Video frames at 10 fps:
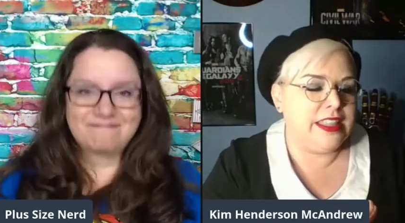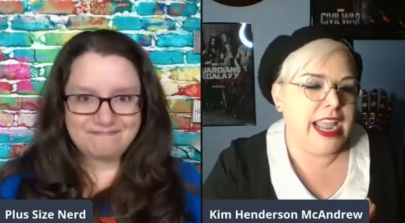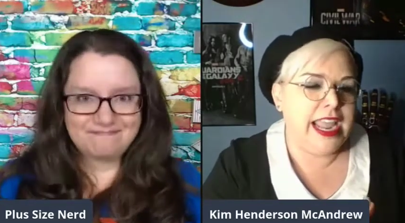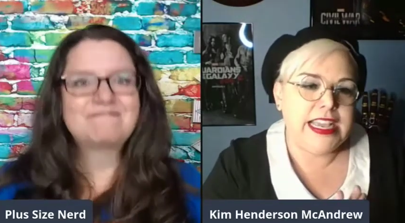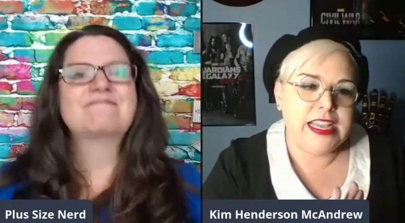
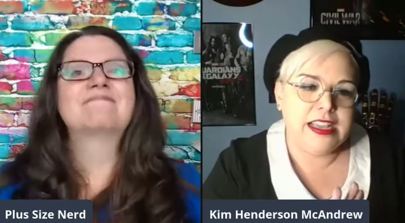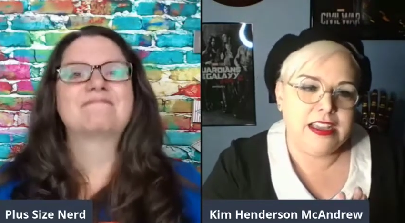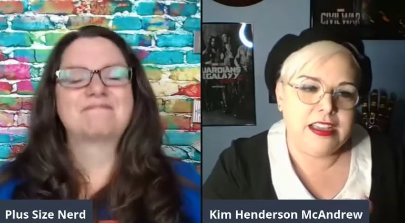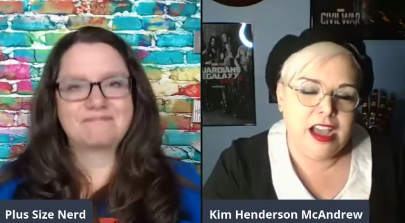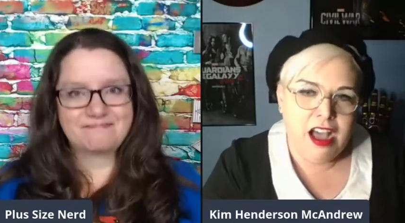Speaker 1: thank
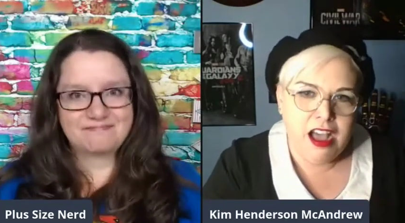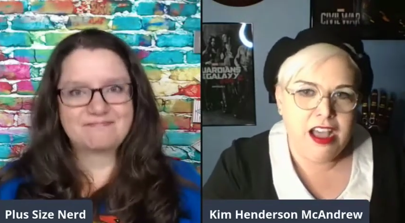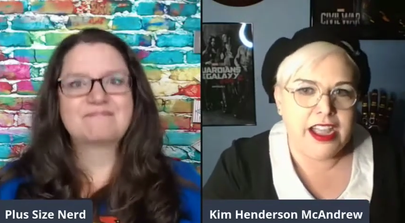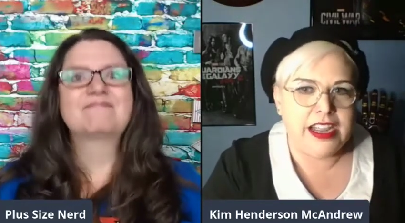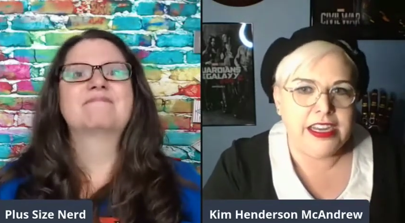
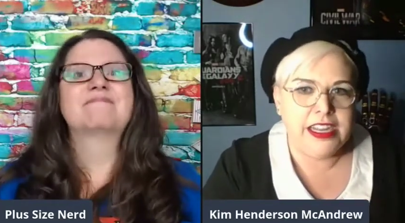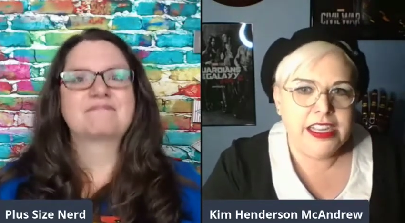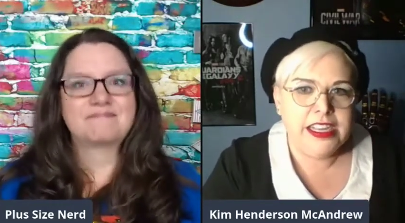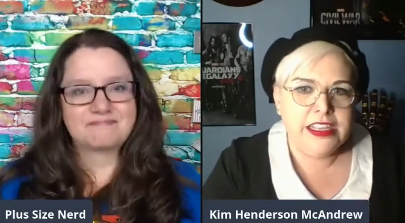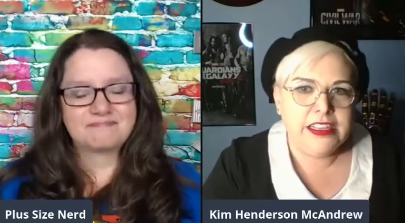God
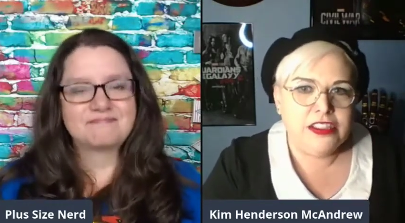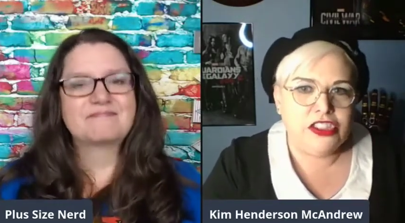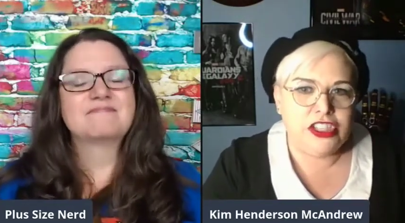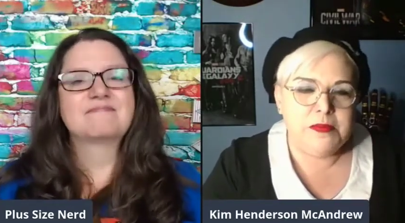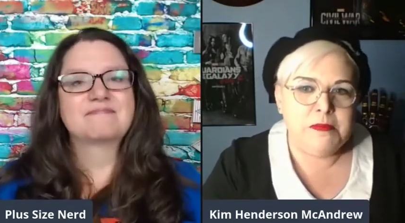
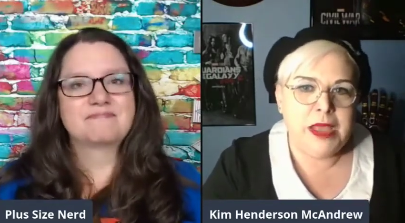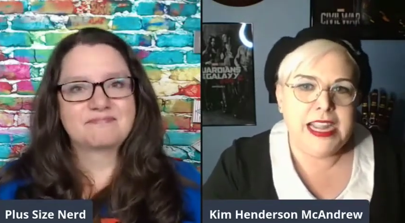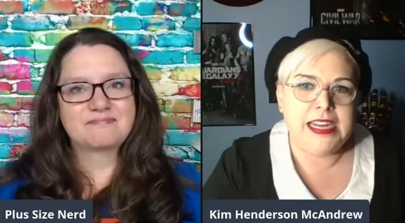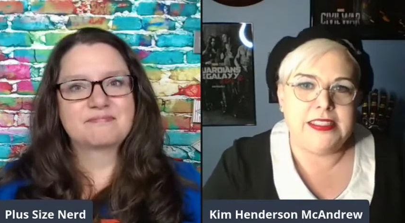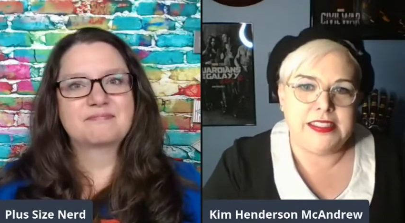she
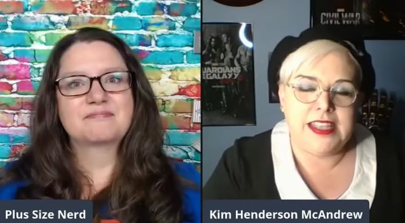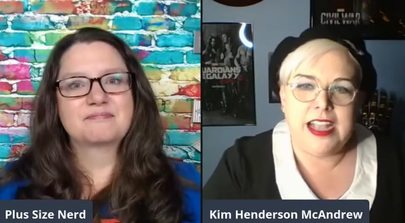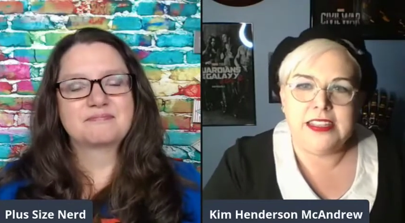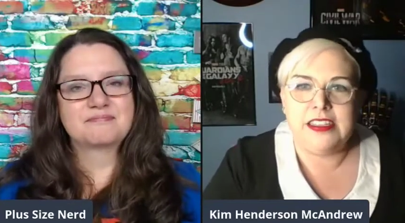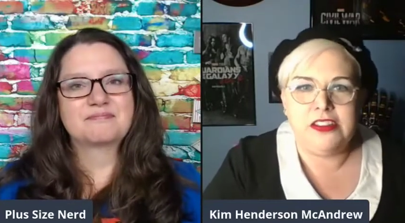made it
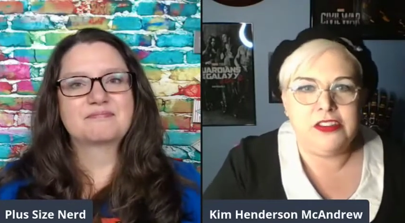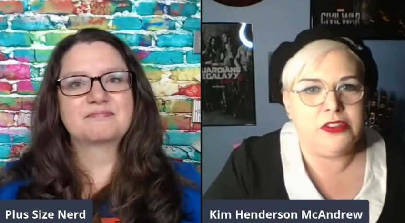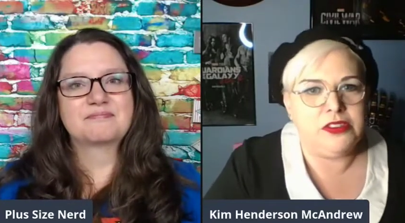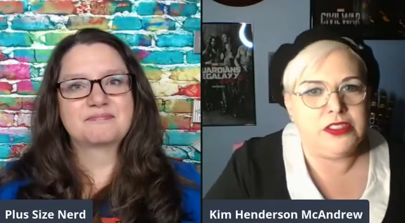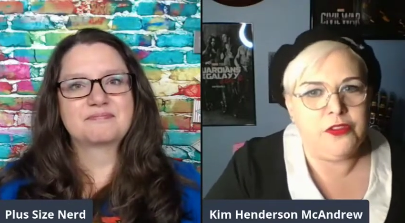size
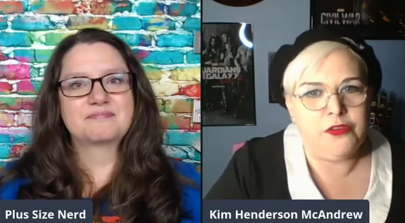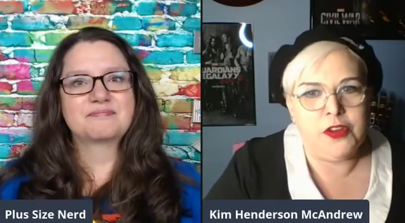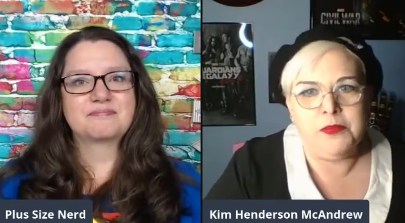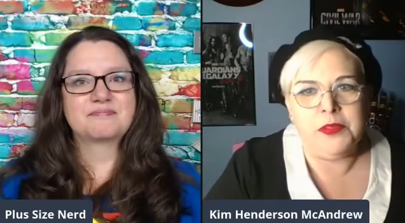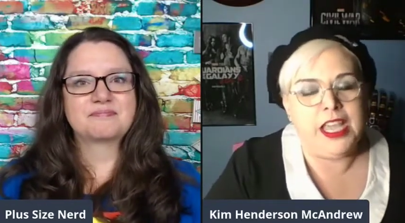inclusive
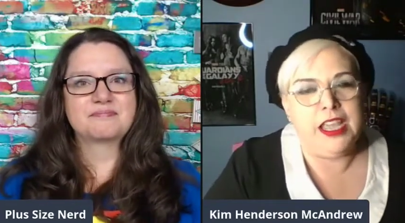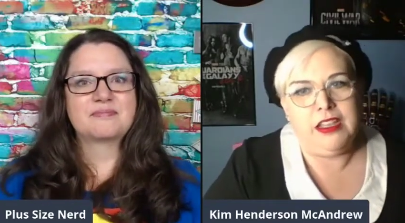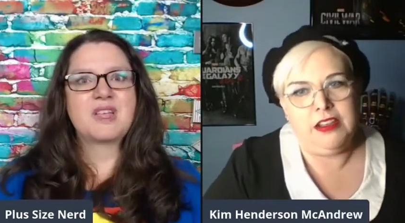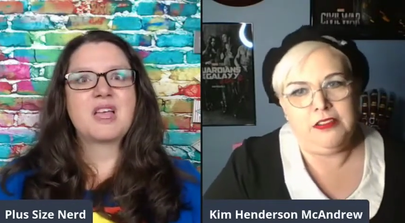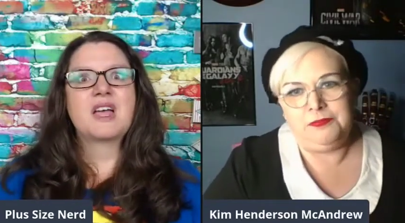from the get
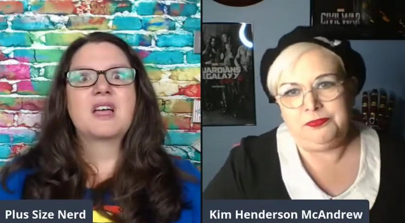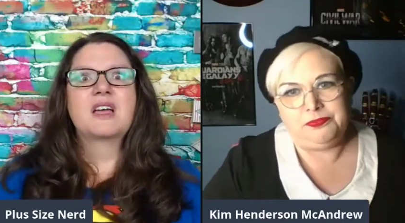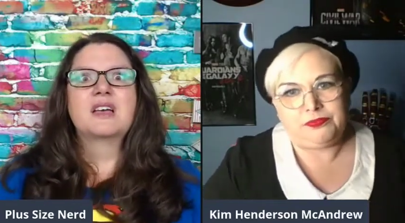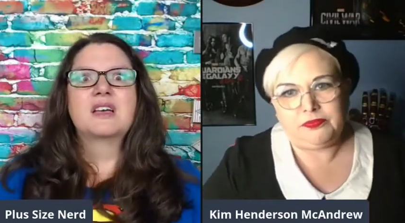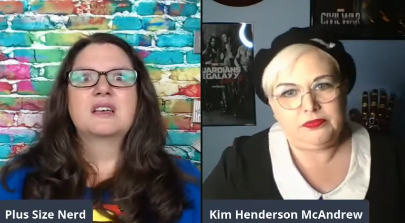go.
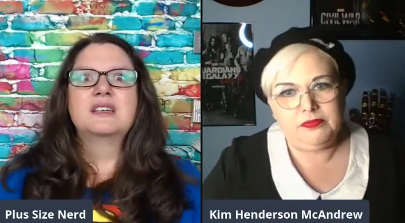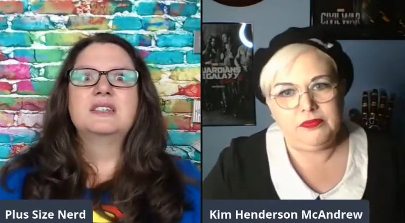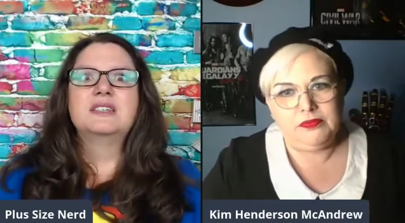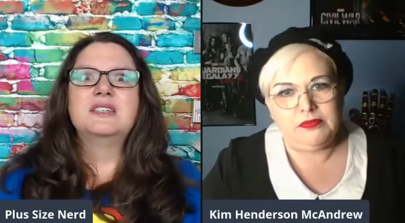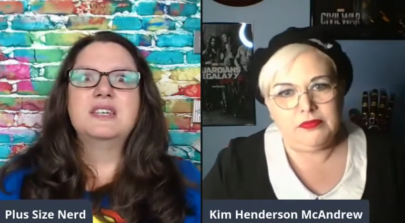
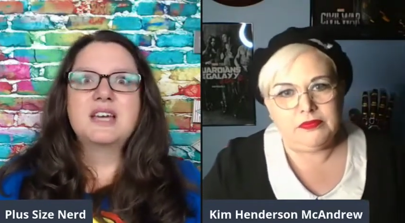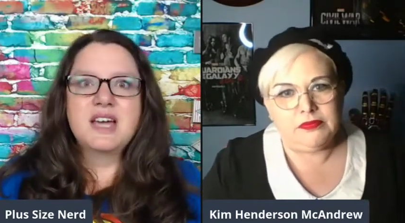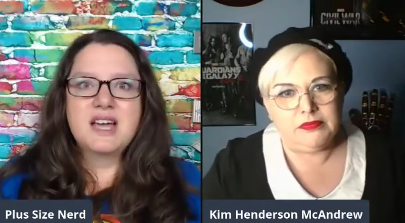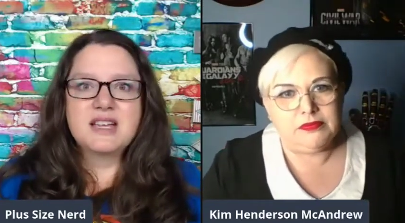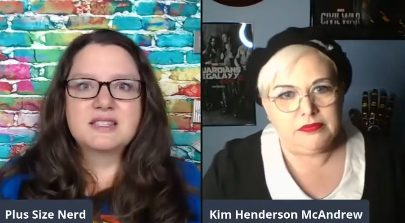
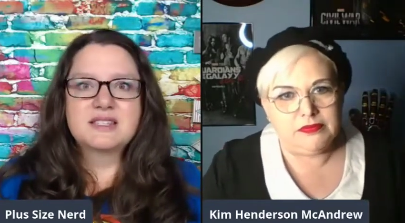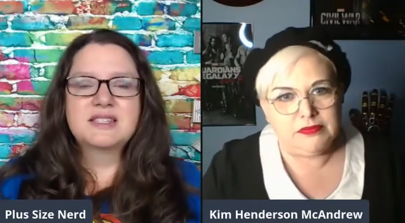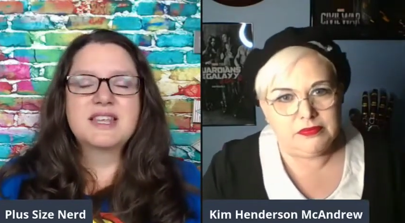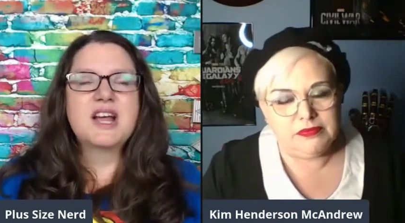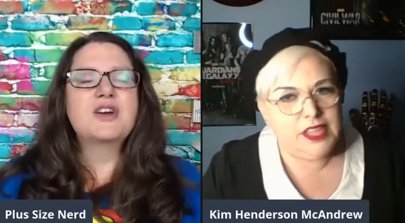
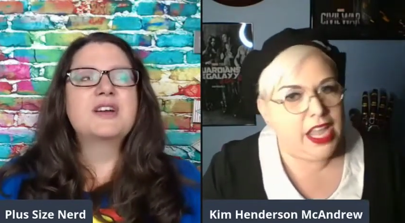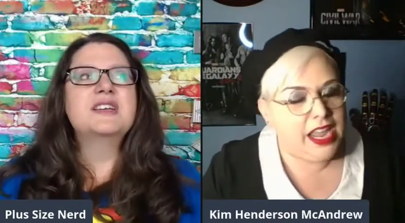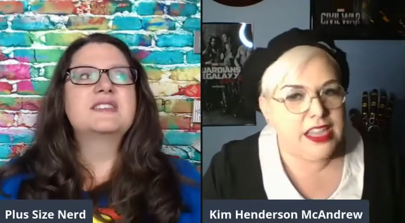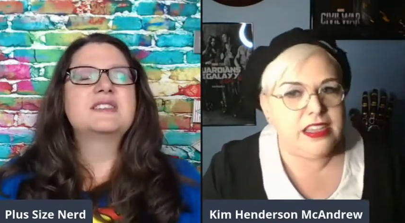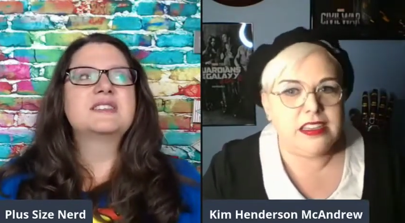
Speaker 2: Yes, there that, is